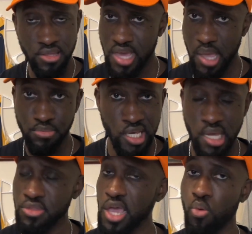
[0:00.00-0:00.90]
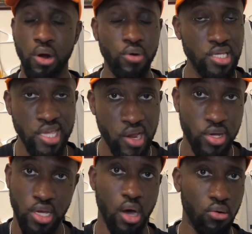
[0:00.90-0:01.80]
the same team they were a year
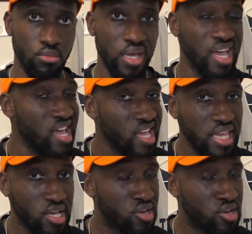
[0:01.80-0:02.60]
ago. It